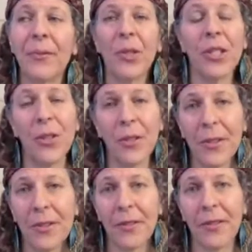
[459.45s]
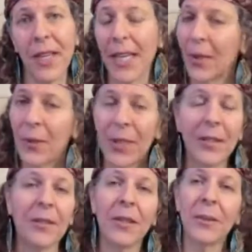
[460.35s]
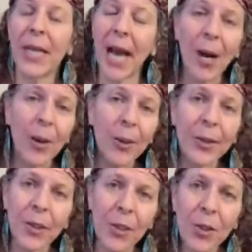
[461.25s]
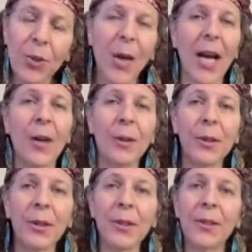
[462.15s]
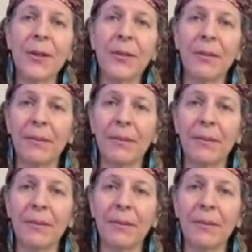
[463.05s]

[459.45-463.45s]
which goes anywhere from an hour to 2 hours.